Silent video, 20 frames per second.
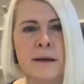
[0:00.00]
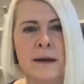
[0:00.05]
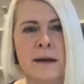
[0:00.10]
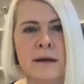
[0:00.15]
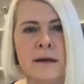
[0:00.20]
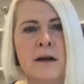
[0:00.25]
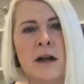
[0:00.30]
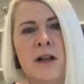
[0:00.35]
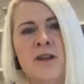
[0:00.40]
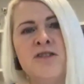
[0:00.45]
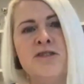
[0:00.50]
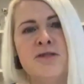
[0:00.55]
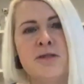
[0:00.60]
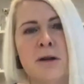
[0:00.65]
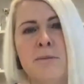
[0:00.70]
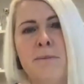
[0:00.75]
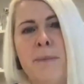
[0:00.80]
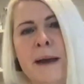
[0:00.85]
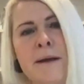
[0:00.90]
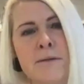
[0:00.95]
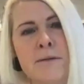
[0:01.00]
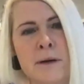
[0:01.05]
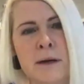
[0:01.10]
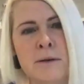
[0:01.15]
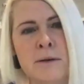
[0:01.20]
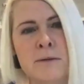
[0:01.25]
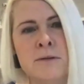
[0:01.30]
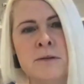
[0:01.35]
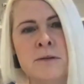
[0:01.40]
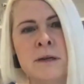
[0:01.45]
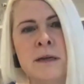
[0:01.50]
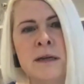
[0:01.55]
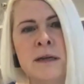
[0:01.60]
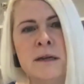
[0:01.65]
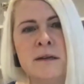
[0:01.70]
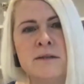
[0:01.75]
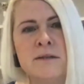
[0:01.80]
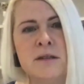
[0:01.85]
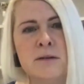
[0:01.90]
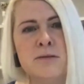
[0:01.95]
cultural background.
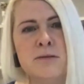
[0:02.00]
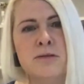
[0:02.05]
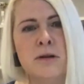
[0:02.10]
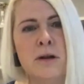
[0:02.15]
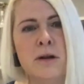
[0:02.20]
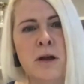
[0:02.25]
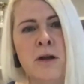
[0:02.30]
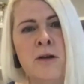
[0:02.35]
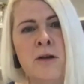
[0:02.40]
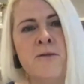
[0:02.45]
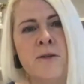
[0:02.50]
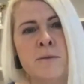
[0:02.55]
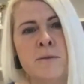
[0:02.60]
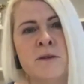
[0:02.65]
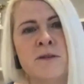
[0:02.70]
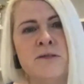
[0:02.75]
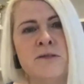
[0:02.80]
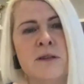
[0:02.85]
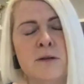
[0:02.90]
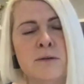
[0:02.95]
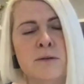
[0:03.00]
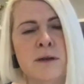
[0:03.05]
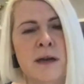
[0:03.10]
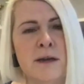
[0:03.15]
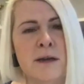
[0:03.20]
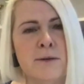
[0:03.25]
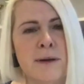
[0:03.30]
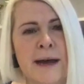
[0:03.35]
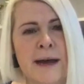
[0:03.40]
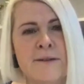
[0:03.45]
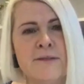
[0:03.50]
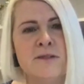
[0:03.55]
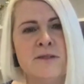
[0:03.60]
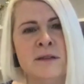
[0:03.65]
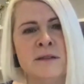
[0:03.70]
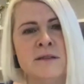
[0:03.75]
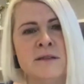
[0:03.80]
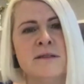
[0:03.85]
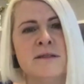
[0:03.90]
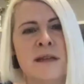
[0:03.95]
So to learn from Estonia, you have to
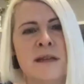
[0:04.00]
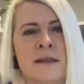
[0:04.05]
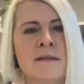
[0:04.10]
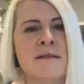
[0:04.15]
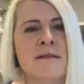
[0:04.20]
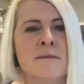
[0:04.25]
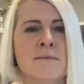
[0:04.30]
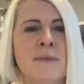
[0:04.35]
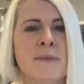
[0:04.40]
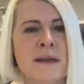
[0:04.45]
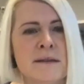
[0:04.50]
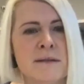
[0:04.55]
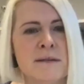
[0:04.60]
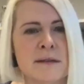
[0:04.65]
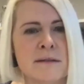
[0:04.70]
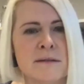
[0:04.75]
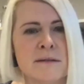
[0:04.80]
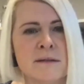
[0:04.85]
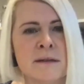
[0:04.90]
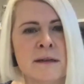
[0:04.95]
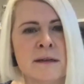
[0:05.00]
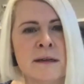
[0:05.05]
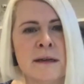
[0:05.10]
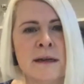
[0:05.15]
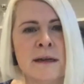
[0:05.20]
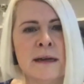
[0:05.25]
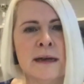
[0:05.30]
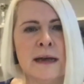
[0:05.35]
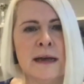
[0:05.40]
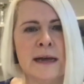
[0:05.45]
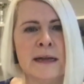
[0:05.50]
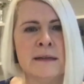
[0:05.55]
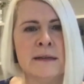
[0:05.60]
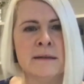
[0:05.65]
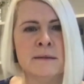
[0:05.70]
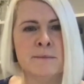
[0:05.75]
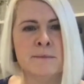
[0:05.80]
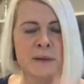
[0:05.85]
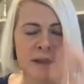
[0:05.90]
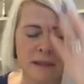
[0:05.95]
understand some basics.
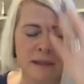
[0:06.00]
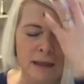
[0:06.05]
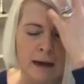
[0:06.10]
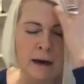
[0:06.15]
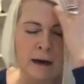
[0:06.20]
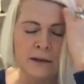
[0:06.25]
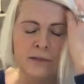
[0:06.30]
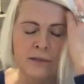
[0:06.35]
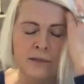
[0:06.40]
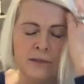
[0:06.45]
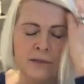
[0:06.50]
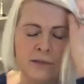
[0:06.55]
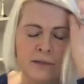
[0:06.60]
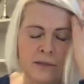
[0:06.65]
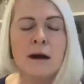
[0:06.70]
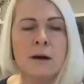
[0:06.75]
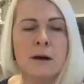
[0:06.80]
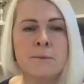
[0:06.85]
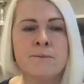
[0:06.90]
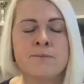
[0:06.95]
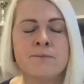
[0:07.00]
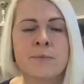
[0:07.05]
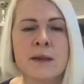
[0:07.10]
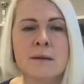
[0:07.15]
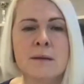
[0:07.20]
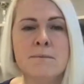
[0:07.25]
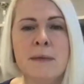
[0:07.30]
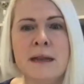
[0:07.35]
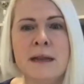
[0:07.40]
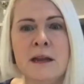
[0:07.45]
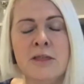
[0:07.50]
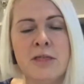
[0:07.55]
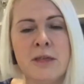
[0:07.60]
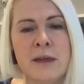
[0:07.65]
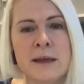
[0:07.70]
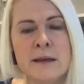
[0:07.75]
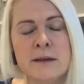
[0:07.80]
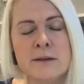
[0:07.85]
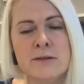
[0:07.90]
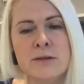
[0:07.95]
But I think there are many
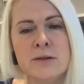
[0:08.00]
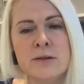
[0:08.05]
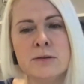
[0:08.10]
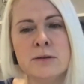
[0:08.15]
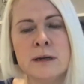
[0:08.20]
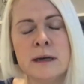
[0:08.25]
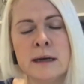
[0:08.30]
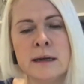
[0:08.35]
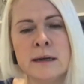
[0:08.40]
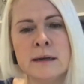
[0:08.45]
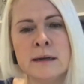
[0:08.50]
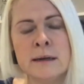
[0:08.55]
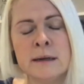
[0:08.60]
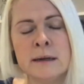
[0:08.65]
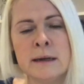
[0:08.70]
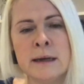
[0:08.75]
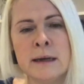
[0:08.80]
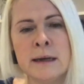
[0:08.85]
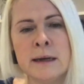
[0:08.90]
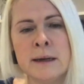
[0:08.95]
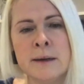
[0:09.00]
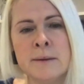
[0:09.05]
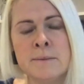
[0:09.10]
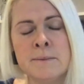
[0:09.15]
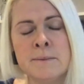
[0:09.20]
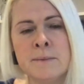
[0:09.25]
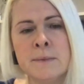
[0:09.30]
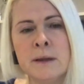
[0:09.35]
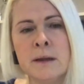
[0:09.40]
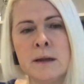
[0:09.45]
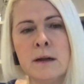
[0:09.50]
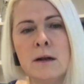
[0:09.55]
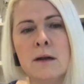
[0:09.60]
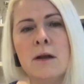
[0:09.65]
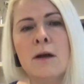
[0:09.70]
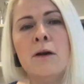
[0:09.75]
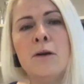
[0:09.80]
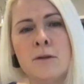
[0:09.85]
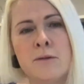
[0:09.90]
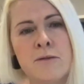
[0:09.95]
things you can
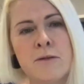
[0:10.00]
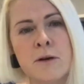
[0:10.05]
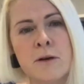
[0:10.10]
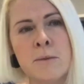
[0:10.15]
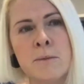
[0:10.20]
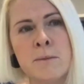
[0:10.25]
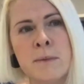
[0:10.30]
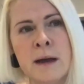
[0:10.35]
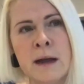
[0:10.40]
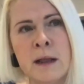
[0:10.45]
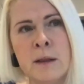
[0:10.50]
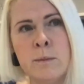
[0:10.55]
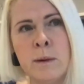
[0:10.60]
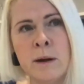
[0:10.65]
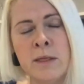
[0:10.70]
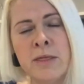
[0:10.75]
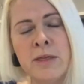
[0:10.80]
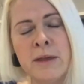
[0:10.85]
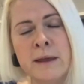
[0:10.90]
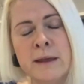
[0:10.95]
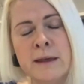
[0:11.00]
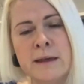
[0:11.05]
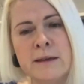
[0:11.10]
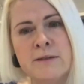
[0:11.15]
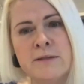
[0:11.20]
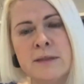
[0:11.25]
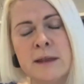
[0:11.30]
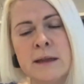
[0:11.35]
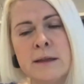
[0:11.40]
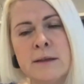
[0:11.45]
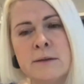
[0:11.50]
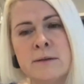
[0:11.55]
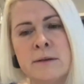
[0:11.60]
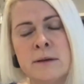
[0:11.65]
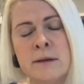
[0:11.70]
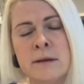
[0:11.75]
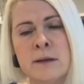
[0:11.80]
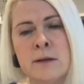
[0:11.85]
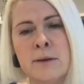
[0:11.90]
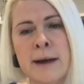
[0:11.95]
learn from. And one thing is that
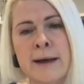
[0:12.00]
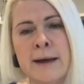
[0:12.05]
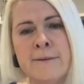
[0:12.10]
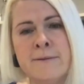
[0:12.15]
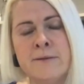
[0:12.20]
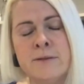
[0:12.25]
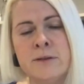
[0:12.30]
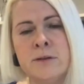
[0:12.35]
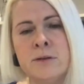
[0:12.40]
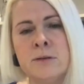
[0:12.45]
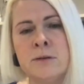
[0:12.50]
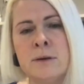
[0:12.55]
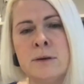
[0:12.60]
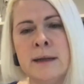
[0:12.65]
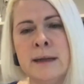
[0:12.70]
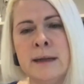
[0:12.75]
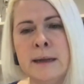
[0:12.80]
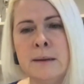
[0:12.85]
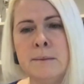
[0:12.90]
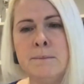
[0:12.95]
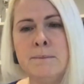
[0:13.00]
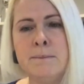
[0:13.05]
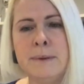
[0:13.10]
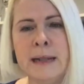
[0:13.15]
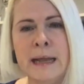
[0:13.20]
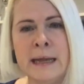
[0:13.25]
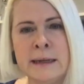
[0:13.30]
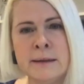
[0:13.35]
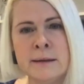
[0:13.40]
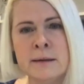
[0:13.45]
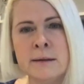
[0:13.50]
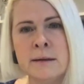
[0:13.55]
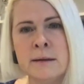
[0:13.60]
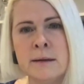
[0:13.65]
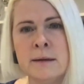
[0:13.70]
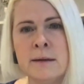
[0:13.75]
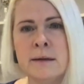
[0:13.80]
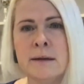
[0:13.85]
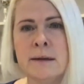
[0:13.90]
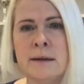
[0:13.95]
you have to plan
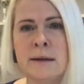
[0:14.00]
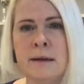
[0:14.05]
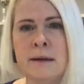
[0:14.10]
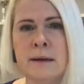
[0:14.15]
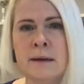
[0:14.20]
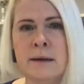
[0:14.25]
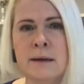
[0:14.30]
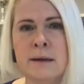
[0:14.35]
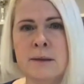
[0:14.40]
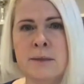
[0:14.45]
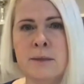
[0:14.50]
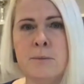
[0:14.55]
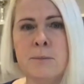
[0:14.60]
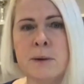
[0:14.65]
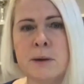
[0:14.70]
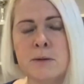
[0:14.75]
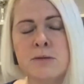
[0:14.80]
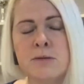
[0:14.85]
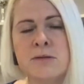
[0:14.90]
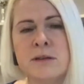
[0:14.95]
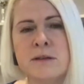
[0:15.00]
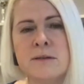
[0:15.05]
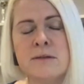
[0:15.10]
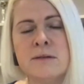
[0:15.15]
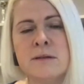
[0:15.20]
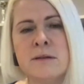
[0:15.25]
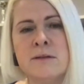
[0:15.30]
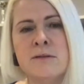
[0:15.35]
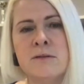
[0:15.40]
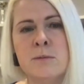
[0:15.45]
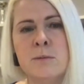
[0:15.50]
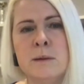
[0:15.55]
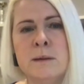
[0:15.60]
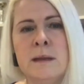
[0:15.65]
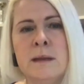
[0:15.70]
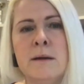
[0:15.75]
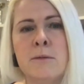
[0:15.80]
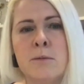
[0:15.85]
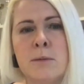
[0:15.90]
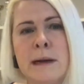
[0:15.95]
the processes with
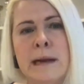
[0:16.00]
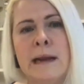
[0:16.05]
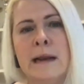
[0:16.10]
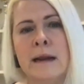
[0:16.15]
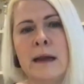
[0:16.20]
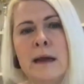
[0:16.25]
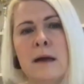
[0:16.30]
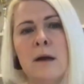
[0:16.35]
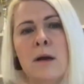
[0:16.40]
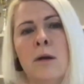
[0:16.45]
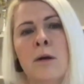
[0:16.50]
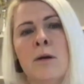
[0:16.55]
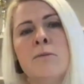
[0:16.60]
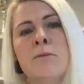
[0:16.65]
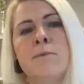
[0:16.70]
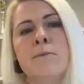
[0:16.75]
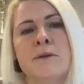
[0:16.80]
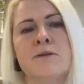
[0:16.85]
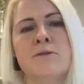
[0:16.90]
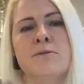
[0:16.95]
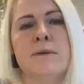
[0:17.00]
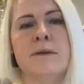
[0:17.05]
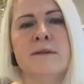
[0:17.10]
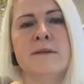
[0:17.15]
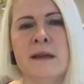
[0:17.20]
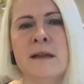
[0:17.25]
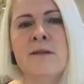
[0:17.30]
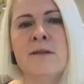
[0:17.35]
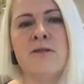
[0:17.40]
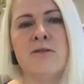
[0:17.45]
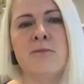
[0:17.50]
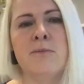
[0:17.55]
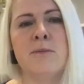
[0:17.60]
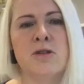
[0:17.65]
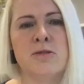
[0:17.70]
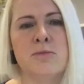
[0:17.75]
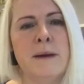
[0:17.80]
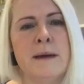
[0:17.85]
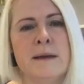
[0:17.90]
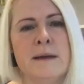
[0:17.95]
a really long sense of
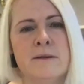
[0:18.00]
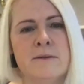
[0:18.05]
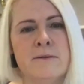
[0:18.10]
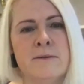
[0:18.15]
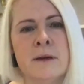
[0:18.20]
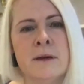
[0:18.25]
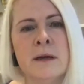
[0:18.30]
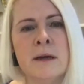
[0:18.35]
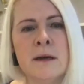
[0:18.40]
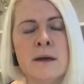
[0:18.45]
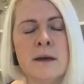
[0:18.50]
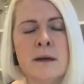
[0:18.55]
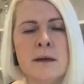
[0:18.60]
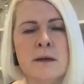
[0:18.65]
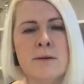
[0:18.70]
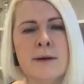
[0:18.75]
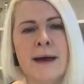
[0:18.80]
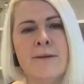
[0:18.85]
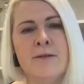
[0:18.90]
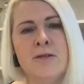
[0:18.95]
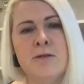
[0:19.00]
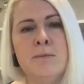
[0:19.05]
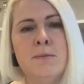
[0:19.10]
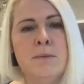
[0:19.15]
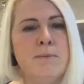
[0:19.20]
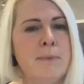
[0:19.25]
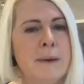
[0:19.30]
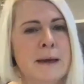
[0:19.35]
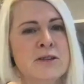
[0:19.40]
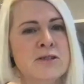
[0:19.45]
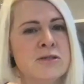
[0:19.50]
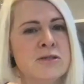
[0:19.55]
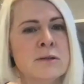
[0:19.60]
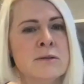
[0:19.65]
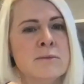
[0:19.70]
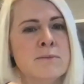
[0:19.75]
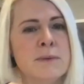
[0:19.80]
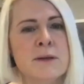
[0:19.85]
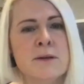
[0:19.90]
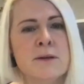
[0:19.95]
perspective. You have to be patient
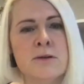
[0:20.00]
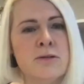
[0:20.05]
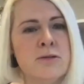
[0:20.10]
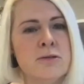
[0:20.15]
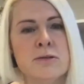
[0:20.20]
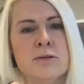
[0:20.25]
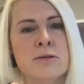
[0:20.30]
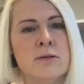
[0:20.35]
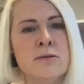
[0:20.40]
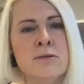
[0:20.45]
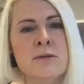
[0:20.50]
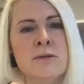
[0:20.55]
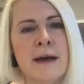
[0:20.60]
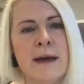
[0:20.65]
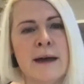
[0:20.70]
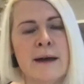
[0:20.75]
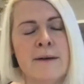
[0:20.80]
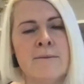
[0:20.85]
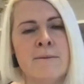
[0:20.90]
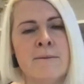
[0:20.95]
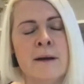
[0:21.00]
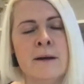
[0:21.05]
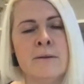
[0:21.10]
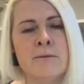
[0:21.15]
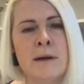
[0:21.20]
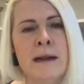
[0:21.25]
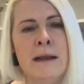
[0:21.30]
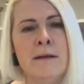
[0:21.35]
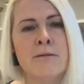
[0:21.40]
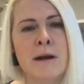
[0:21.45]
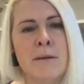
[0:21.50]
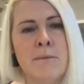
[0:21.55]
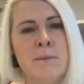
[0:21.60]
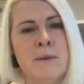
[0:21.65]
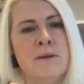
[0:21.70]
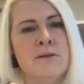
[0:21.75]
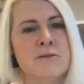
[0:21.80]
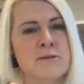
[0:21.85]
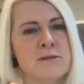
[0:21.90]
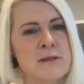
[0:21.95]
because you don't have really
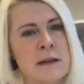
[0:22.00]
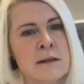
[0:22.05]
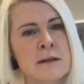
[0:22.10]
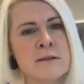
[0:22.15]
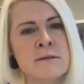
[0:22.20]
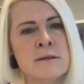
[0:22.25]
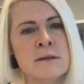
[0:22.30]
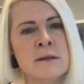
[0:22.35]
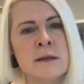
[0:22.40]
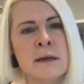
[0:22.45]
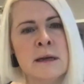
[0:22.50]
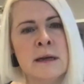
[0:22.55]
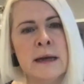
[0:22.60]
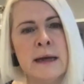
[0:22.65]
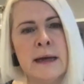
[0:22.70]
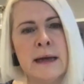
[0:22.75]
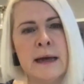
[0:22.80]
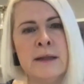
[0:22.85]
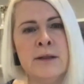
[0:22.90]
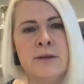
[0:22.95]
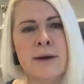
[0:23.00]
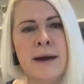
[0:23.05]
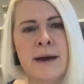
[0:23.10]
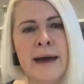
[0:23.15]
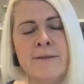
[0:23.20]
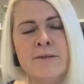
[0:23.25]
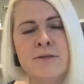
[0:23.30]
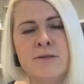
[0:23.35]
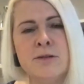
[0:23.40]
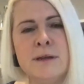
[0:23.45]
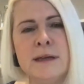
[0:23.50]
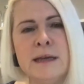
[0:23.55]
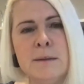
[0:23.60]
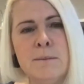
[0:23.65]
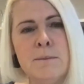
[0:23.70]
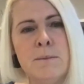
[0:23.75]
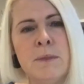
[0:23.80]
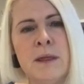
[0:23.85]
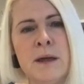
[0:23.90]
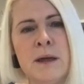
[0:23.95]
rapid results. And you have to
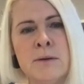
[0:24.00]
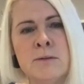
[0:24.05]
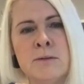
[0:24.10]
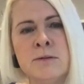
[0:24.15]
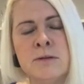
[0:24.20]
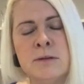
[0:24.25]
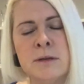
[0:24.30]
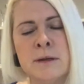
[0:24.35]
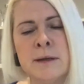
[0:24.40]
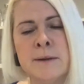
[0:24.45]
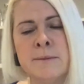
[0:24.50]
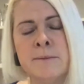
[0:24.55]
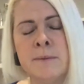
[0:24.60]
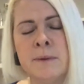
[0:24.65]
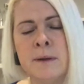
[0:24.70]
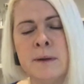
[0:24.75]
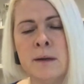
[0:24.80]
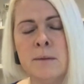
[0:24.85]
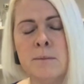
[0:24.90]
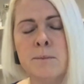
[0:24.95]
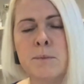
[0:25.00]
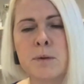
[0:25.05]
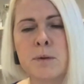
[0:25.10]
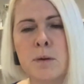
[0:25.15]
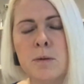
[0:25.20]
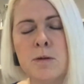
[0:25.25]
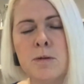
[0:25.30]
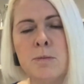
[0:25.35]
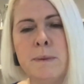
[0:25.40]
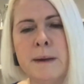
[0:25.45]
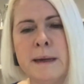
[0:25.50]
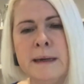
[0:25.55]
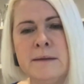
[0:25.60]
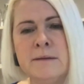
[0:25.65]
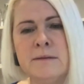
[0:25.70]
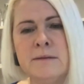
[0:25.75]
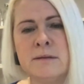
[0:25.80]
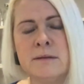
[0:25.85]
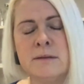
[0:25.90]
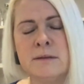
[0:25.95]
keep those
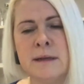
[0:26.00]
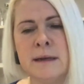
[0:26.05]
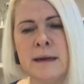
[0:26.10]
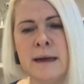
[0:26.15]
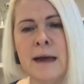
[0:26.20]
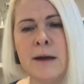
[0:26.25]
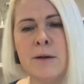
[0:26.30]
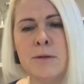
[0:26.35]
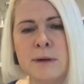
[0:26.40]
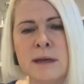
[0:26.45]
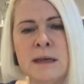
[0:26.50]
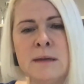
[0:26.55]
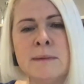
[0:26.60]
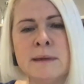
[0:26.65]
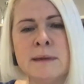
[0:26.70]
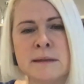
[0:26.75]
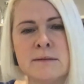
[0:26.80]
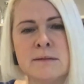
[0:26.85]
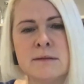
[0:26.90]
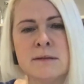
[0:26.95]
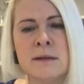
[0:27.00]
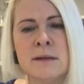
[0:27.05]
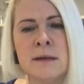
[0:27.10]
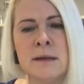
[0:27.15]
broad-based agreements